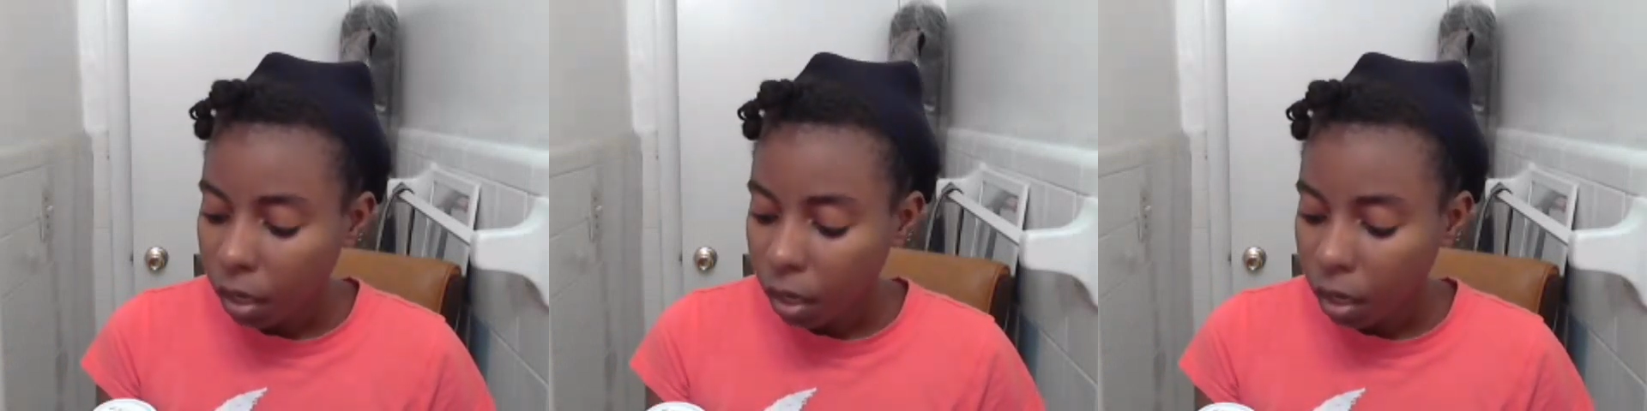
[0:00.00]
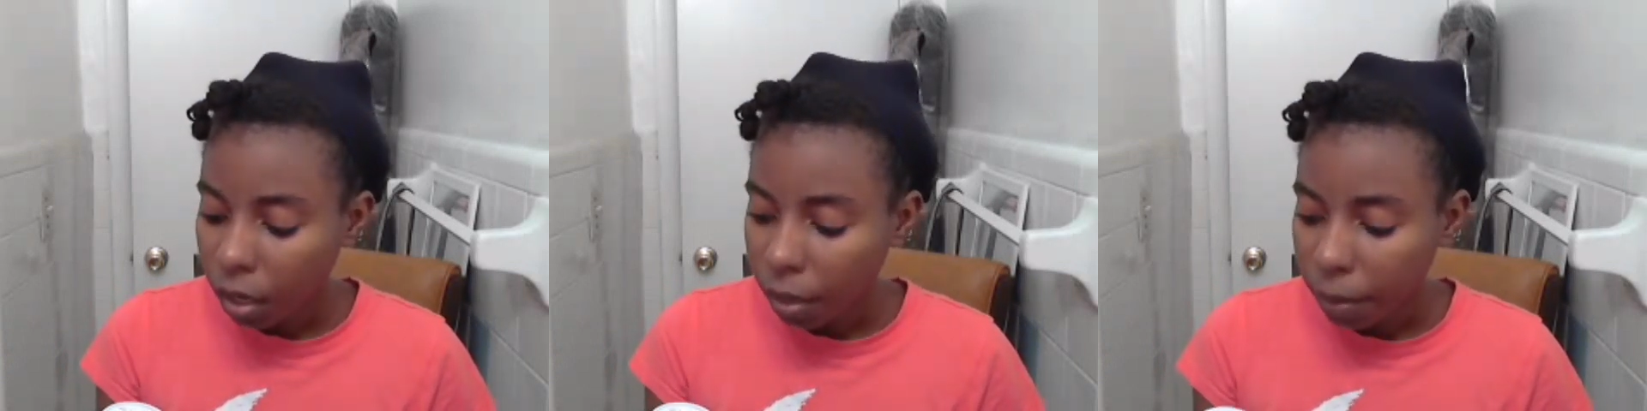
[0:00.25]

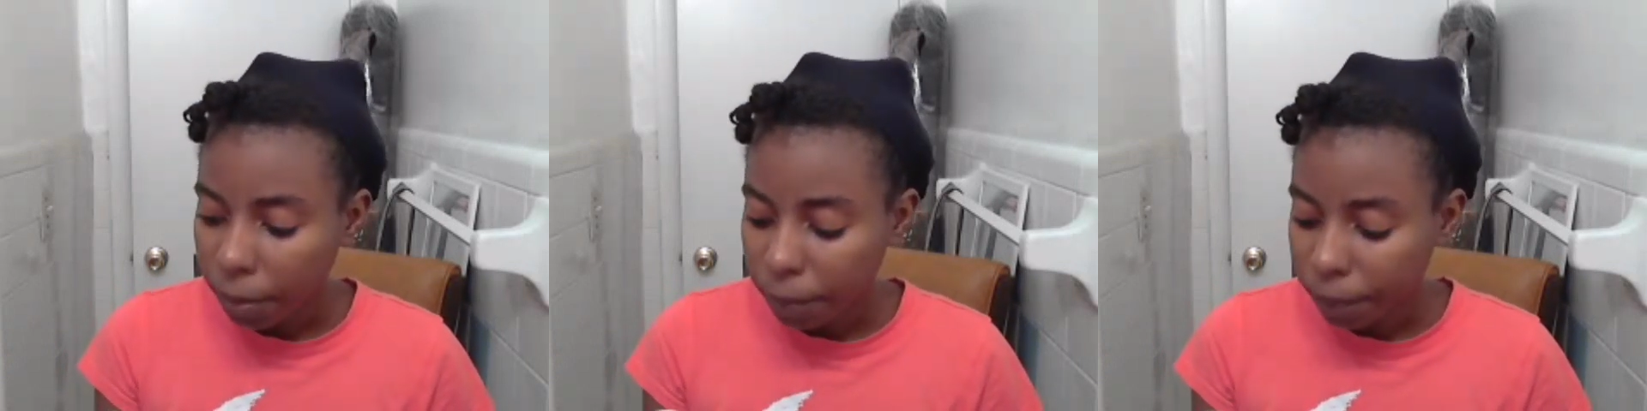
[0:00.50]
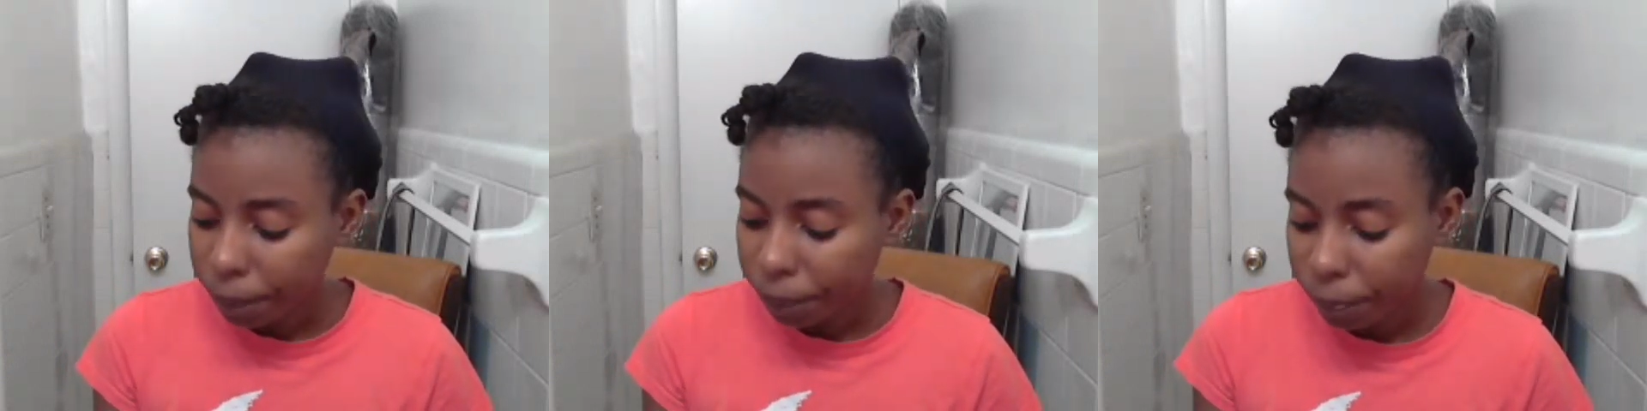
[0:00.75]

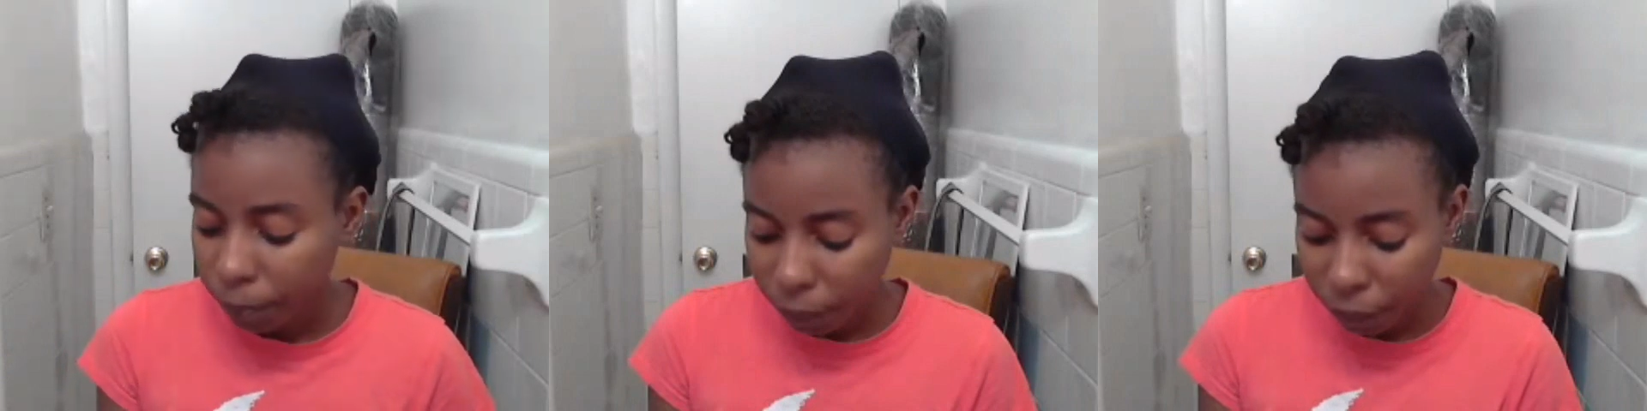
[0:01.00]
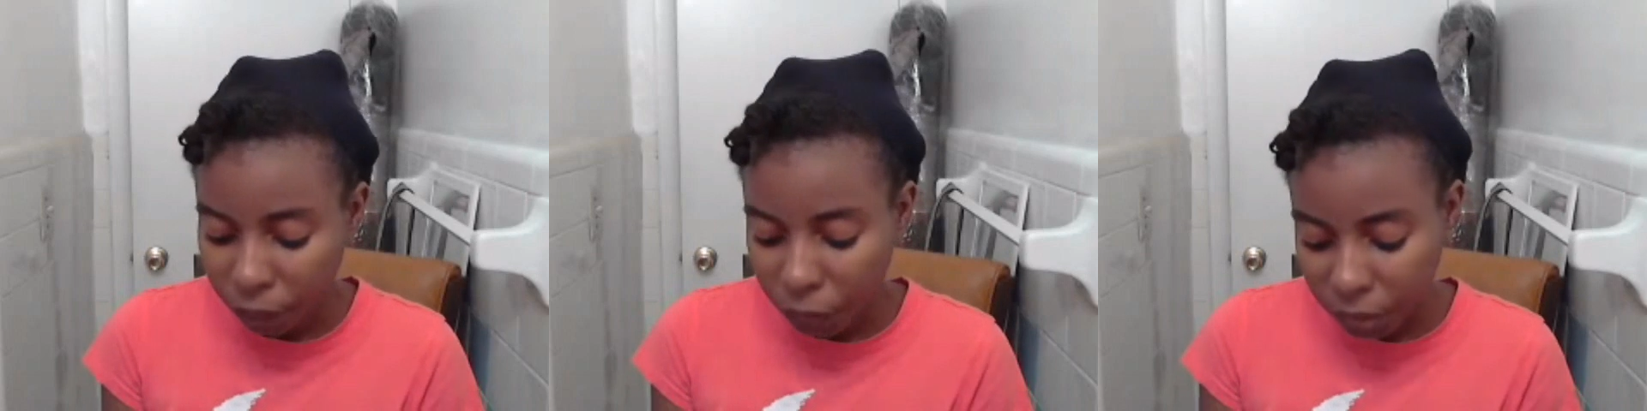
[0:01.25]
Um,
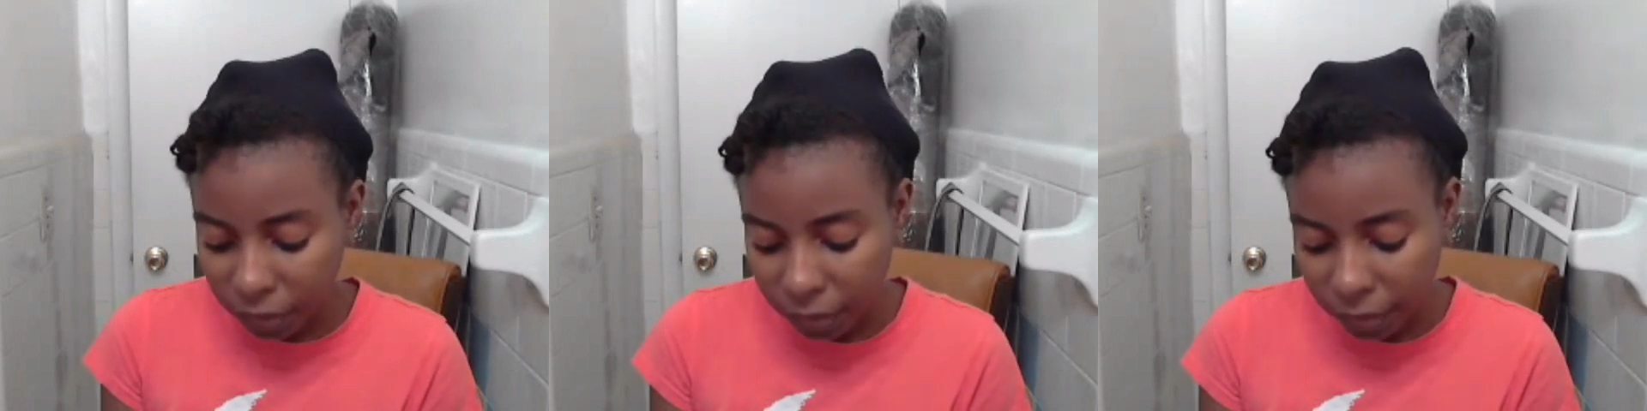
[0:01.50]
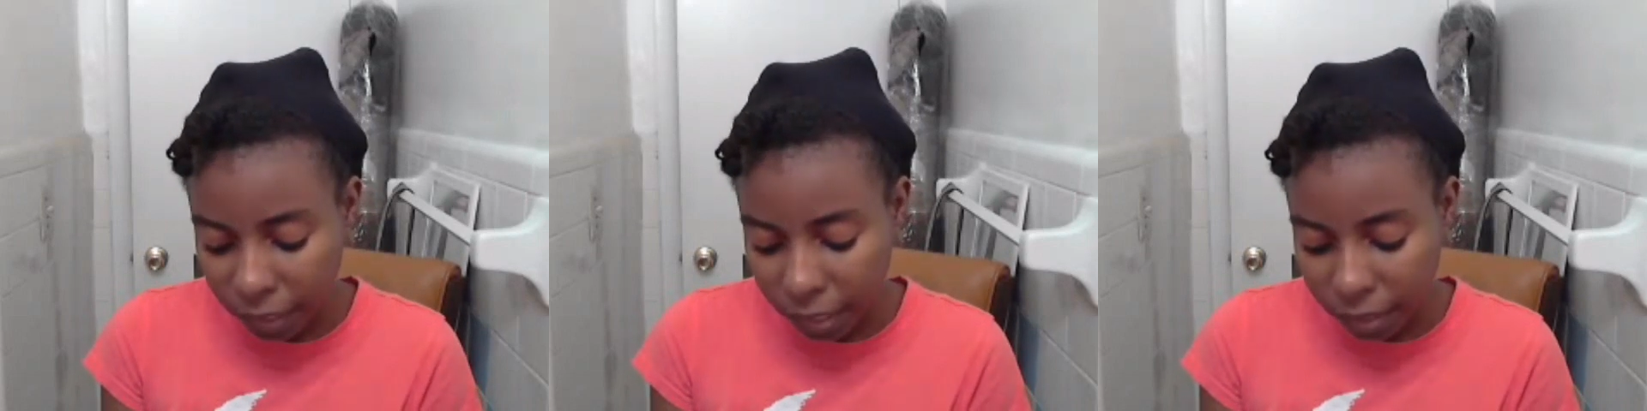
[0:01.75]
first it
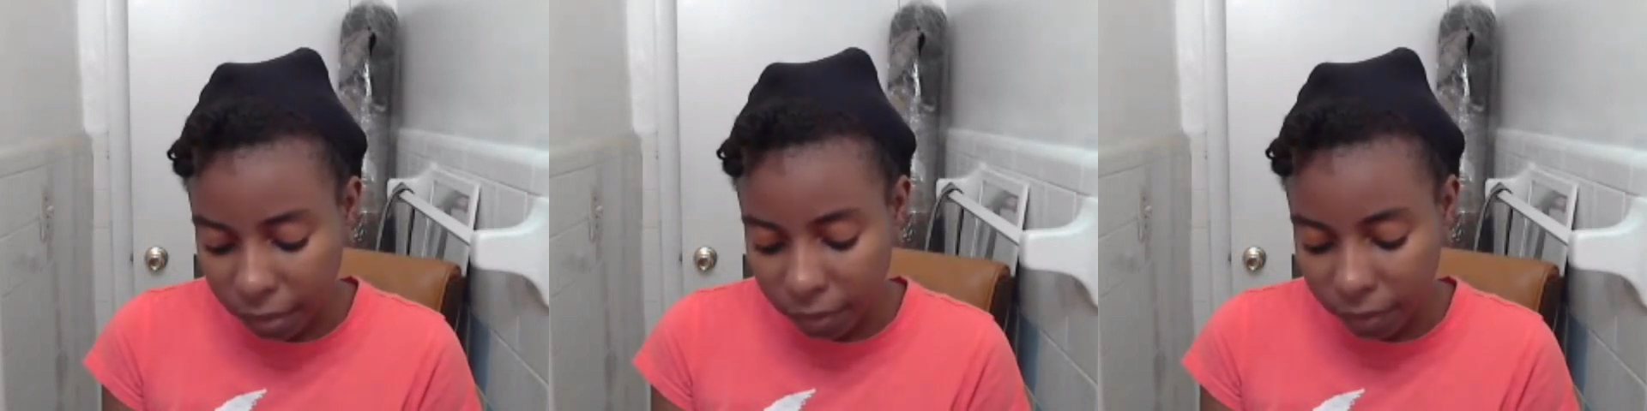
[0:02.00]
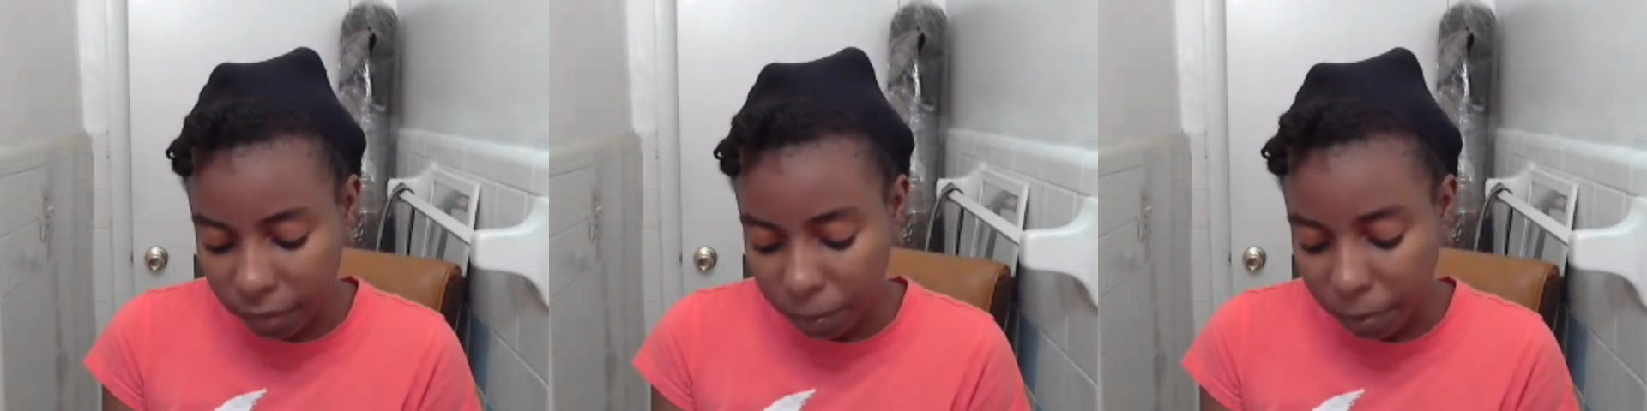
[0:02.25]

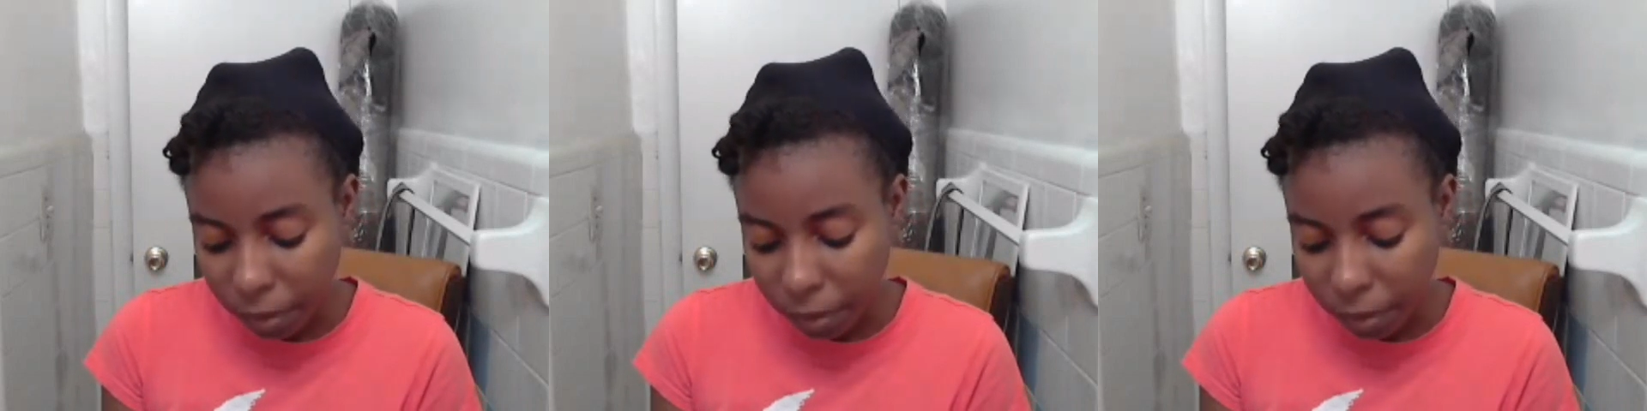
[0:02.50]
says,